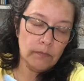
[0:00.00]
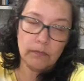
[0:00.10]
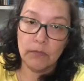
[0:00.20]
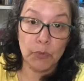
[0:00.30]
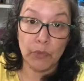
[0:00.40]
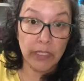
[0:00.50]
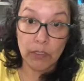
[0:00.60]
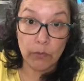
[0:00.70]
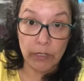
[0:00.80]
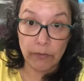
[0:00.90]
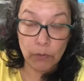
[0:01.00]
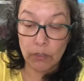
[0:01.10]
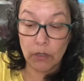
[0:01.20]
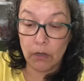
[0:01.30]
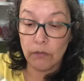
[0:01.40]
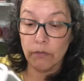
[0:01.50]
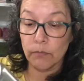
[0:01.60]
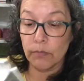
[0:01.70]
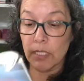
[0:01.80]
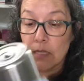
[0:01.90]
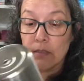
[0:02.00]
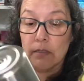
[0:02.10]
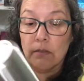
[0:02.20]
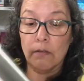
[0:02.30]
debris, whatever you want to call it, from sanding.